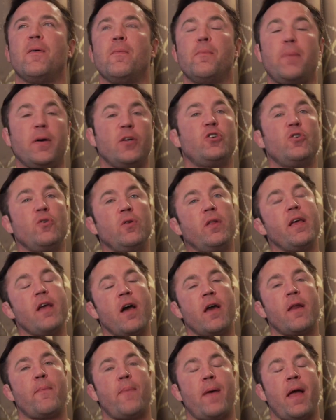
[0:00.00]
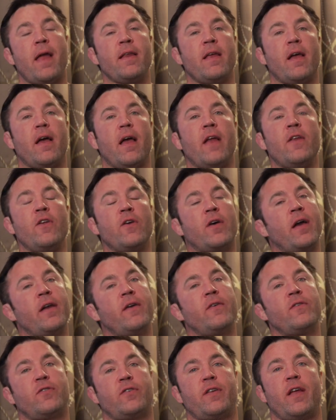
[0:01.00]
But Julianna Pena, and you got
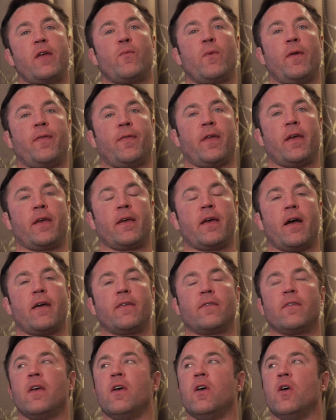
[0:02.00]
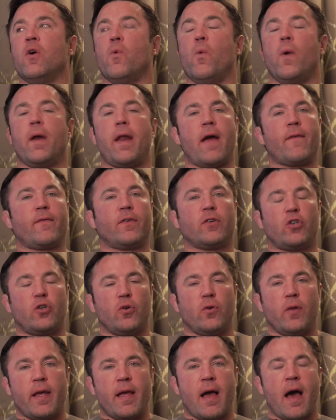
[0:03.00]
to understand one thing, guys. Whatever
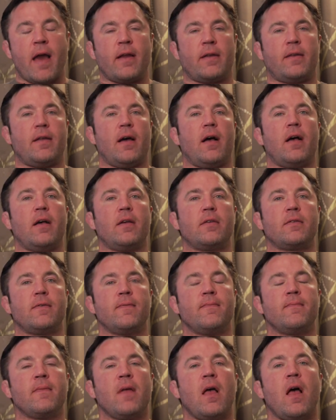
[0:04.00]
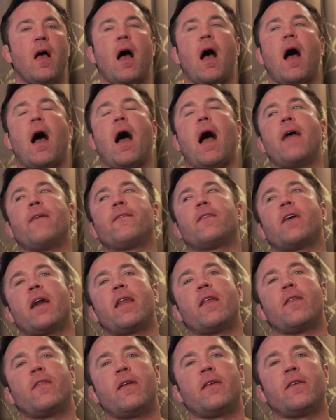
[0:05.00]
Julianna does, I've got
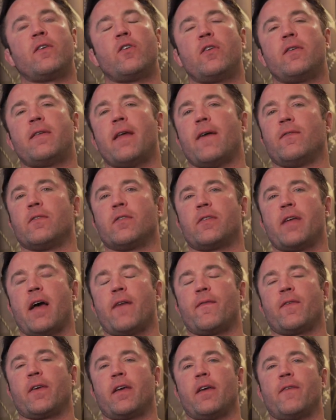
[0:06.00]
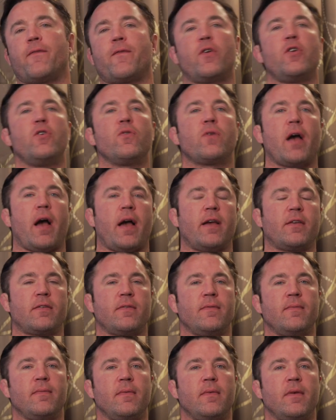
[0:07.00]
to then devil's advocate for you
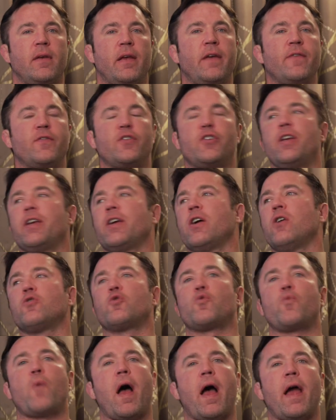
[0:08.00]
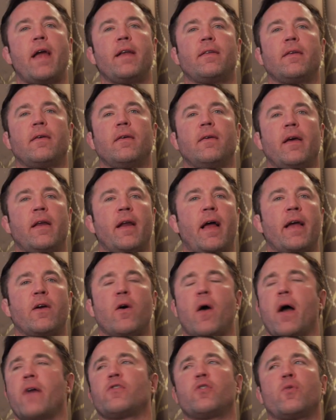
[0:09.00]
guys. If she goes right, and I
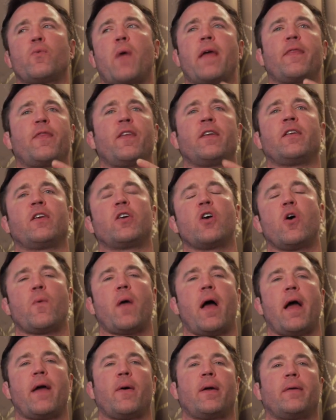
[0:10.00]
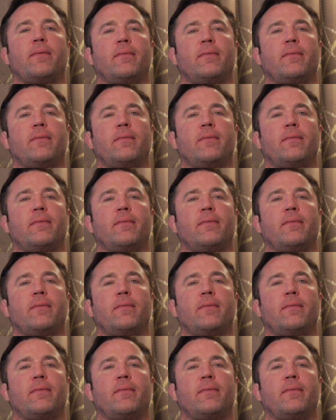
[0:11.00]
go, oh, it's the right thing to go right,